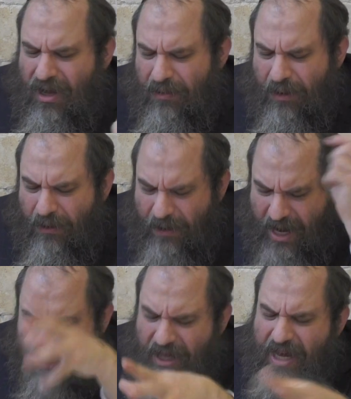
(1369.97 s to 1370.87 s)
But
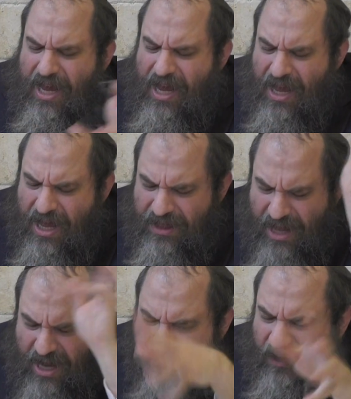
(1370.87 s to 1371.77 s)
really,
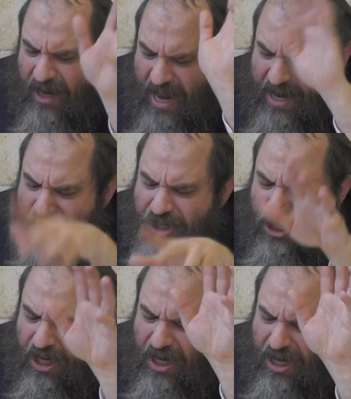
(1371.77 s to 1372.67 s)
the infinite
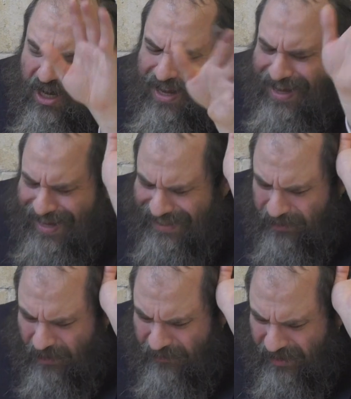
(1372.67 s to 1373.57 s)
energy
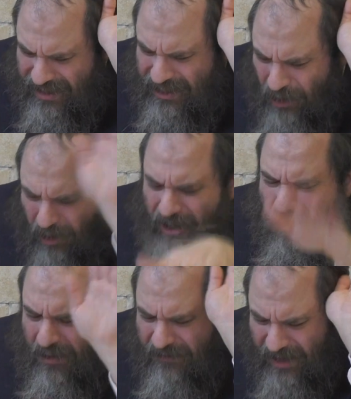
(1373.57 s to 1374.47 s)
is
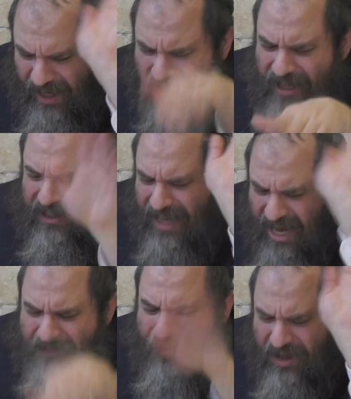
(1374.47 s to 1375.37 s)
totally revealed
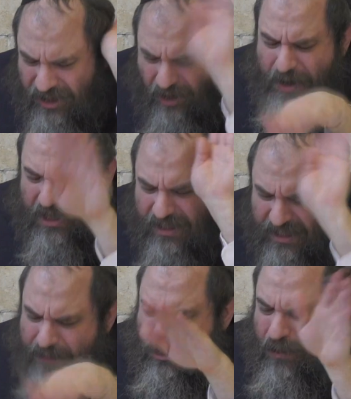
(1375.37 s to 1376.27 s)
even during the
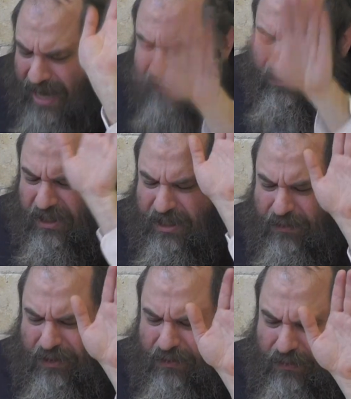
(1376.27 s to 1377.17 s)
tzimtzum and after the
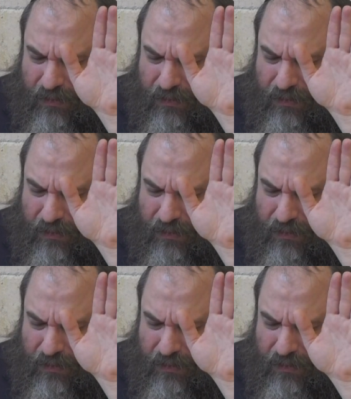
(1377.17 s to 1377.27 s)
tzimtzum.